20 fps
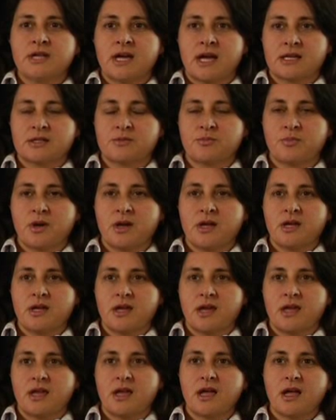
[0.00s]
tax
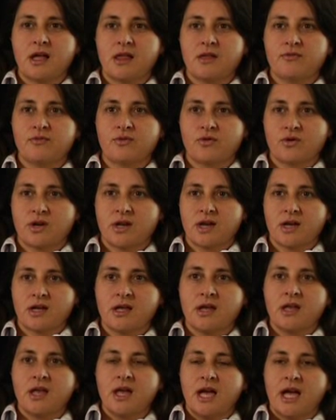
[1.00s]
break in California